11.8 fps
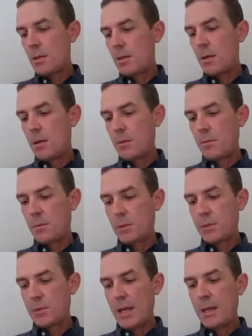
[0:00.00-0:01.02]

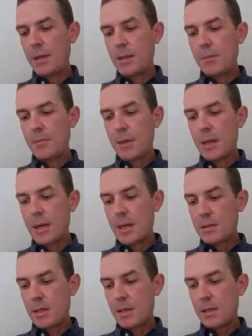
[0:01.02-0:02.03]
which was edited by
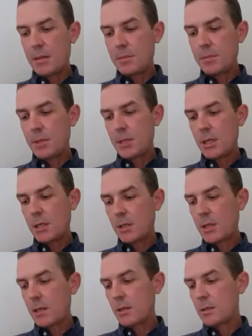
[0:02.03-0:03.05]
Zeynep
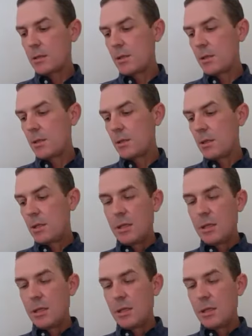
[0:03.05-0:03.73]
Çelik-Alexander